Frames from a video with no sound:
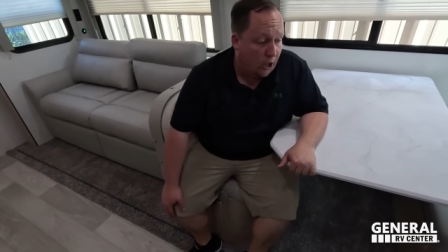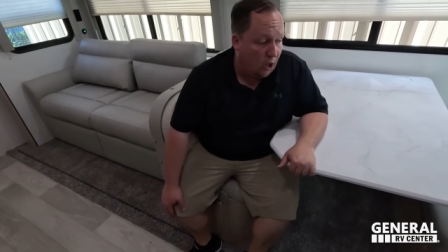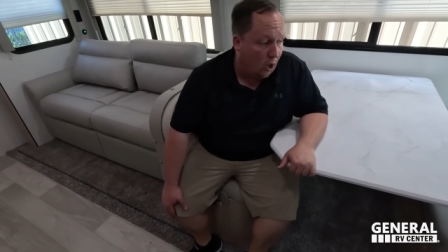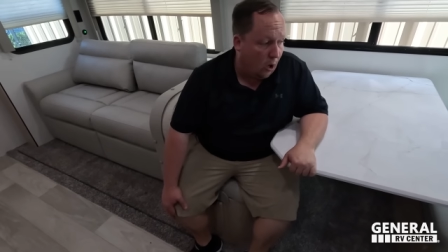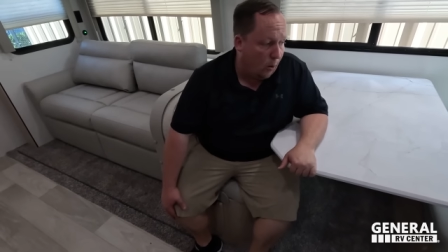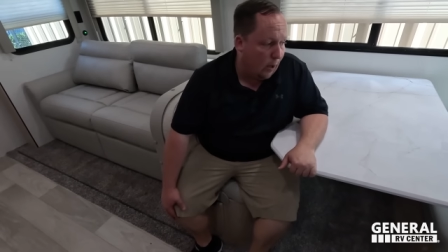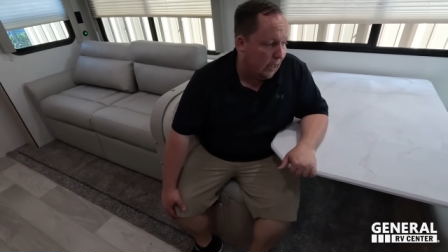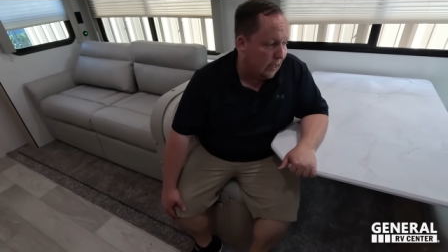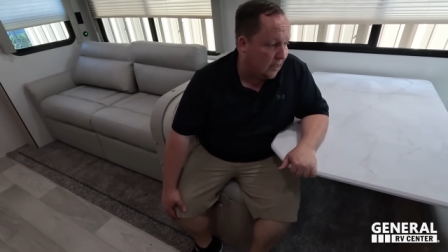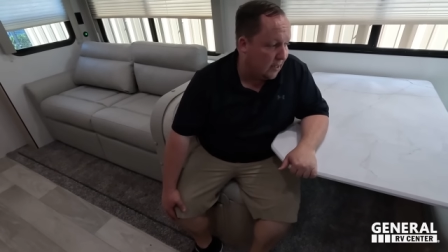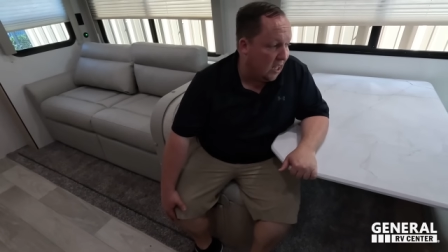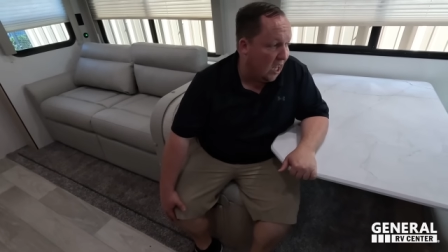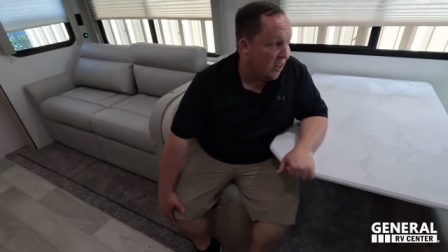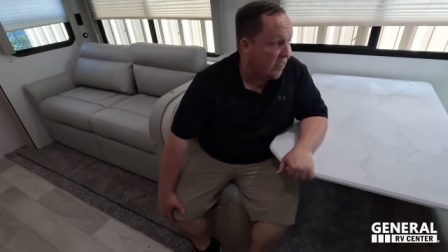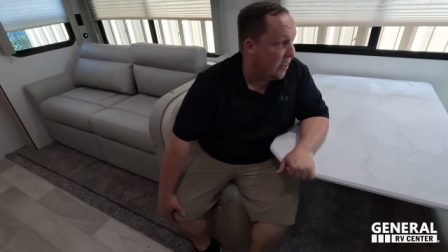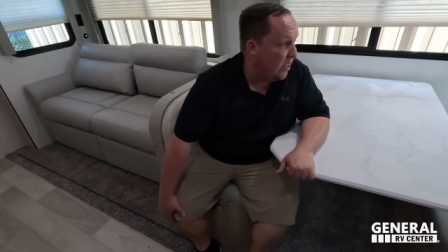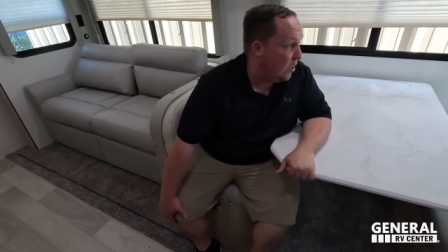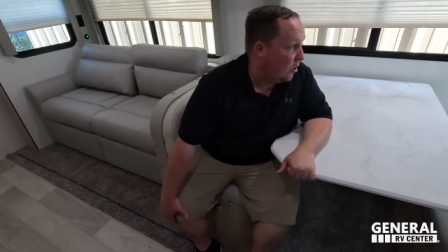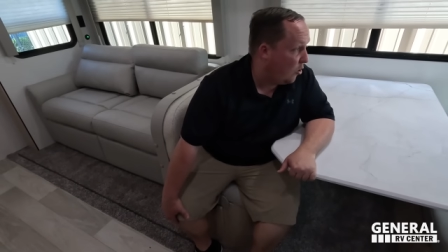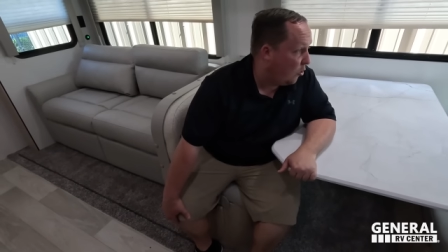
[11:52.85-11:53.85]
You know, it's
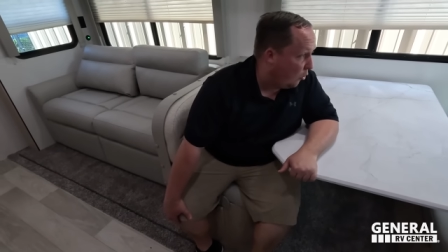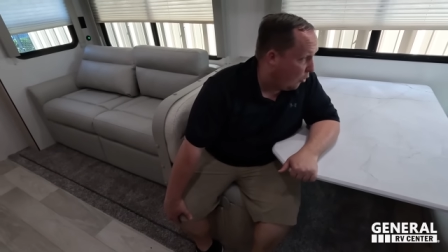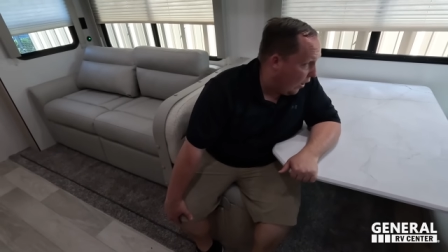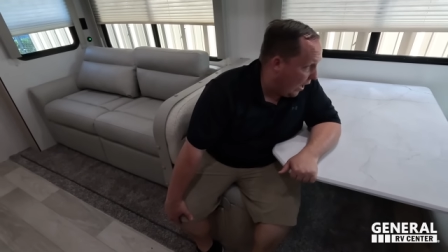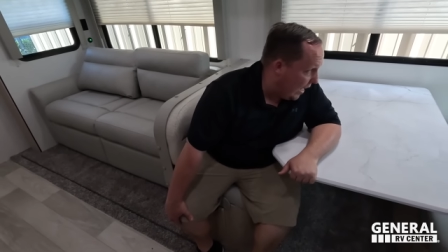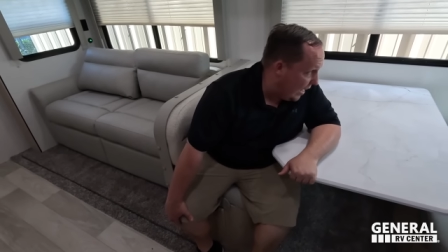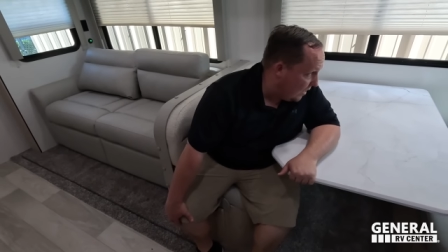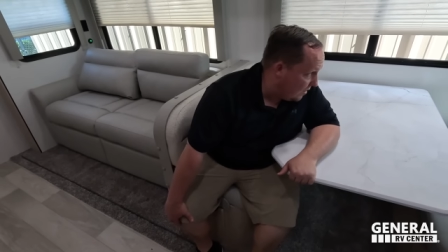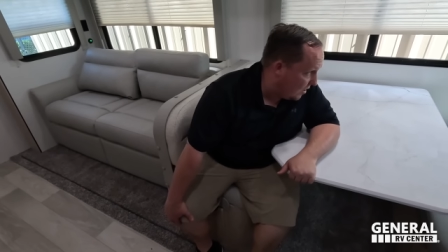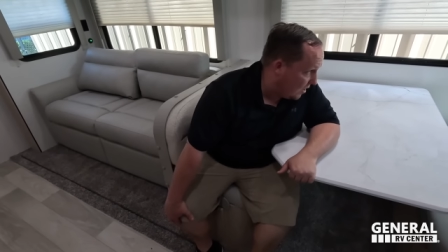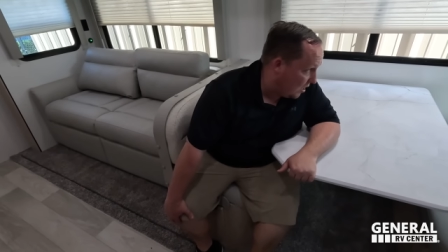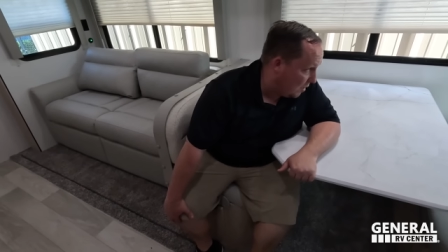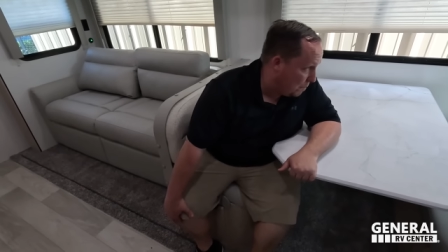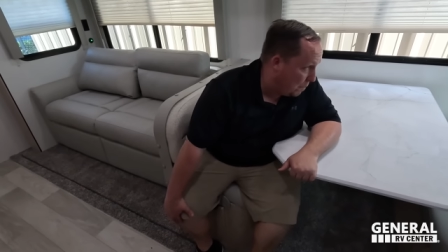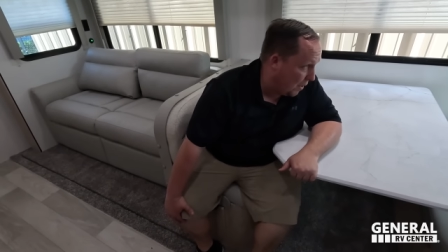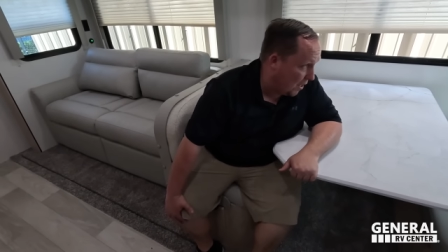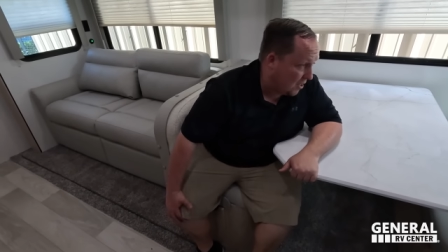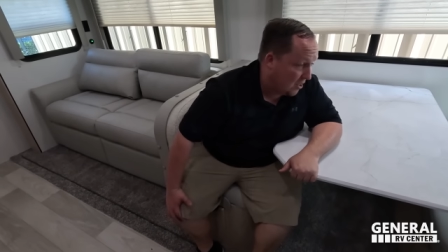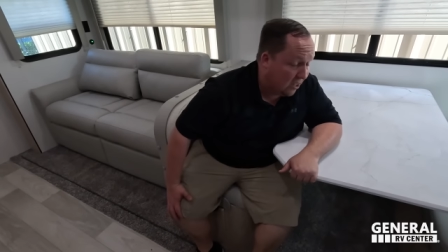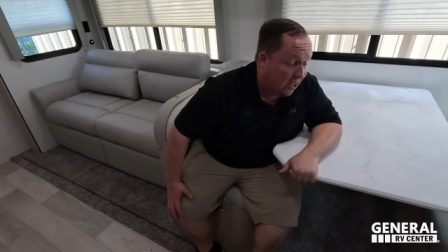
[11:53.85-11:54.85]
nothing great,
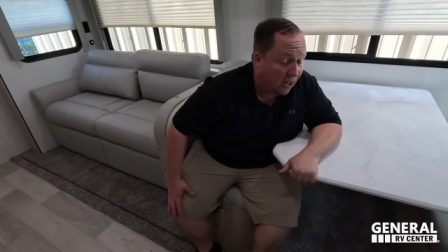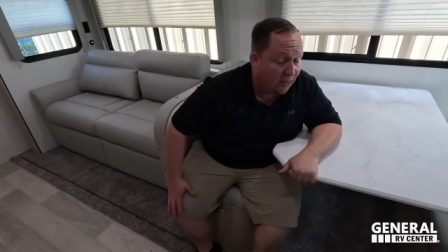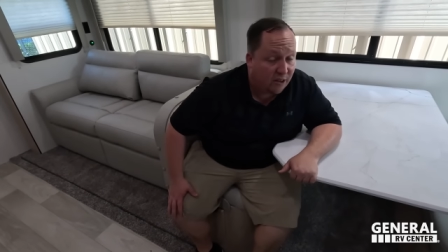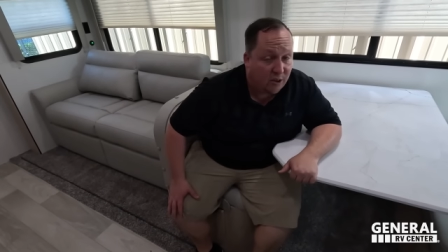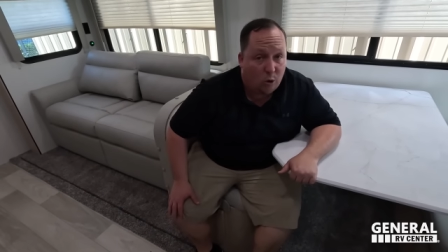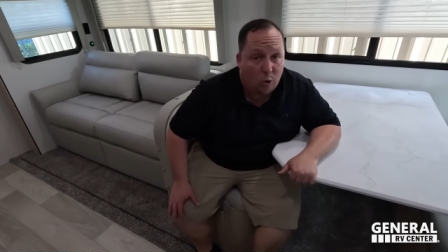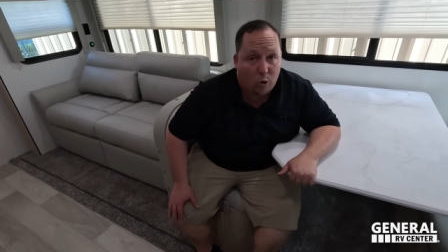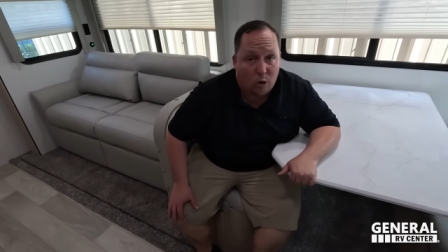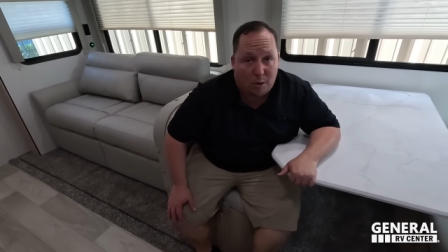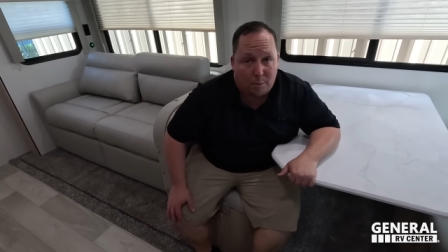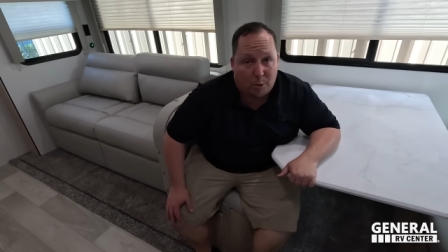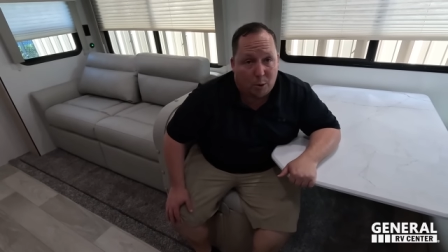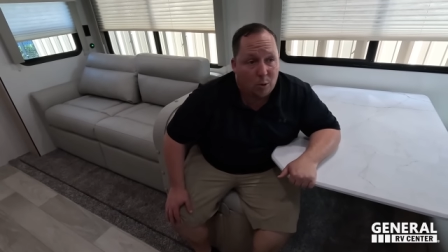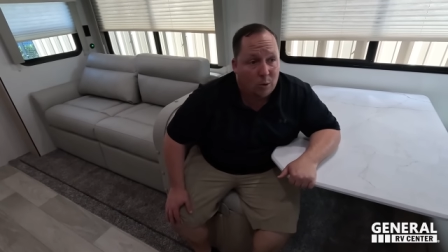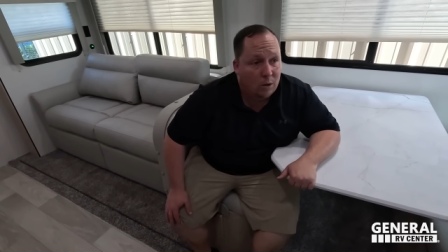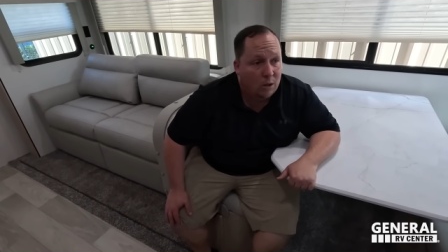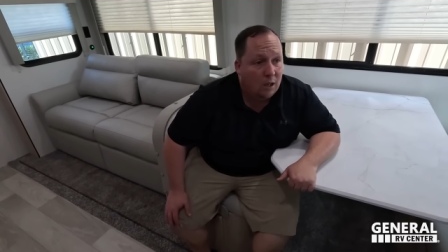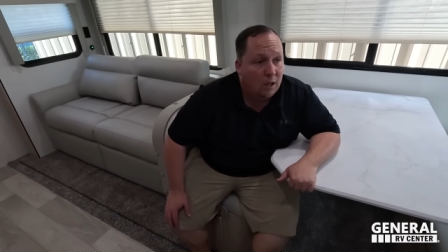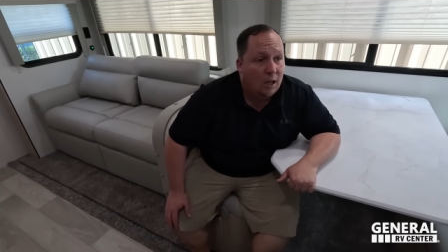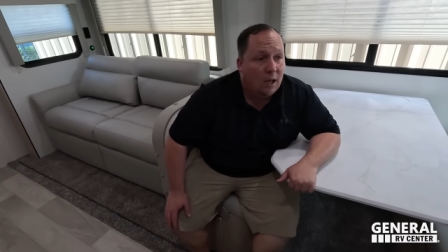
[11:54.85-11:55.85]
but it's nothing
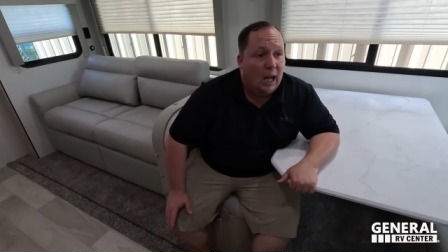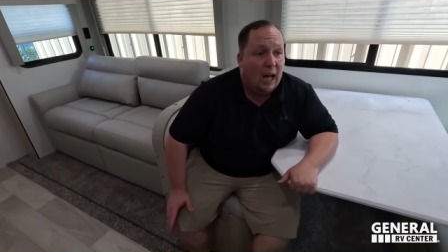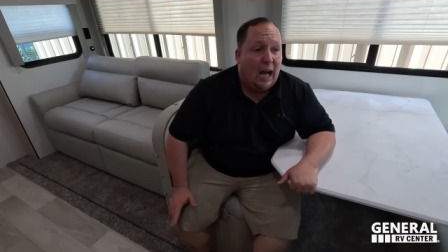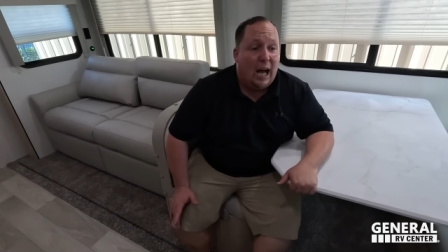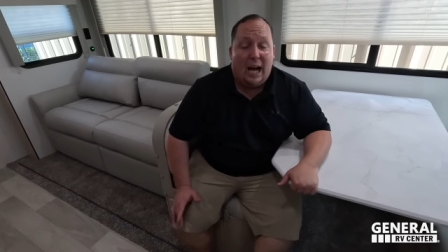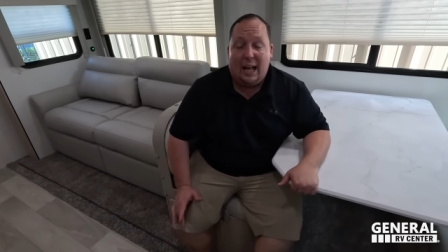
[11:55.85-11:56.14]
horrible. Right.